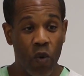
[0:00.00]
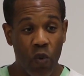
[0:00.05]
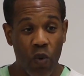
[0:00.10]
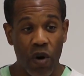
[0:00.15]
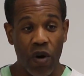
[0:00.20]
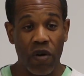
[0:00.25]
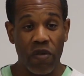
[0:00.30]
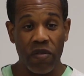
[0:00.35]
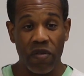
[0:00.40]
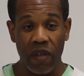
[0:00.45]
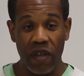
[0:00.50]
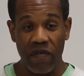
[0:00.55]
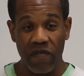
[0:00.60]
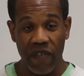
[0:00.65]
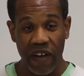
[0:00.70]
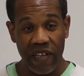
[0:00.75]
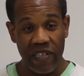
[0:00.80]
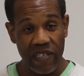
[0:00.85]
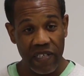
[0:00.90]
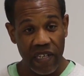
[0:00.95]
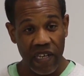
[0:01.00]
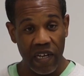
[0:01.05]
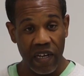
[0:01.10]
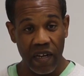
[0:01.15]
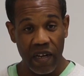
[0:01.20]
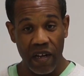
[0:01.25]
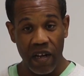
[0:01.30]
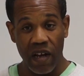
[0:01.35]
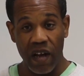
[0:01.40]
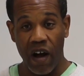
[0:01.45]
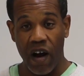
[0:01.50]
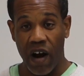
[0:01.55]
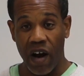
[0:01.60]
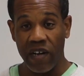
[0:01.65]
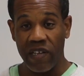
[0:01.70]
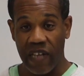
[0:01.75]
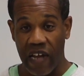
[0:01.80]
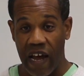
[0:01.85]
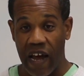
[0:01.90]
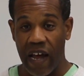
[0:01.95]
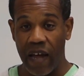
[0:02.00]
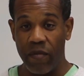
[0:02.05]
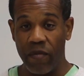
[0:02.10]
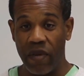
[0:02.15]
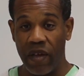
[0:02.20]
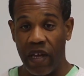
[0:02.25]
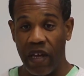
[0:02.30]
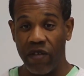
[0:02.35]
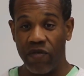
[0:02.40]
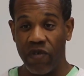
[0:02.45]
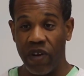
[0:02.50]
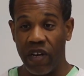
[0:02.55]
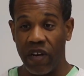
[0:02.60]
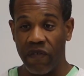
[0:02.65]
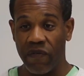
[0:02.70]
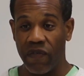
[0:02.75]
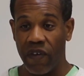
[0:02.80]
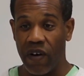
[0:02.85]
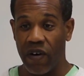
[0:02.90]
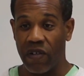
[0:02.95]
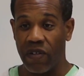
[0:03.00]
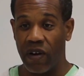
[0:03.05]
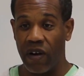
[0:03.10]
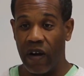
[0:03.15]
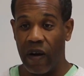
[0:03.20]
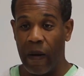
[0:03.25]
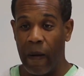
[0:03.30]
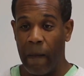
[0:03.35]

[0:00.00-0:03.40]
worth investing our time in reading further.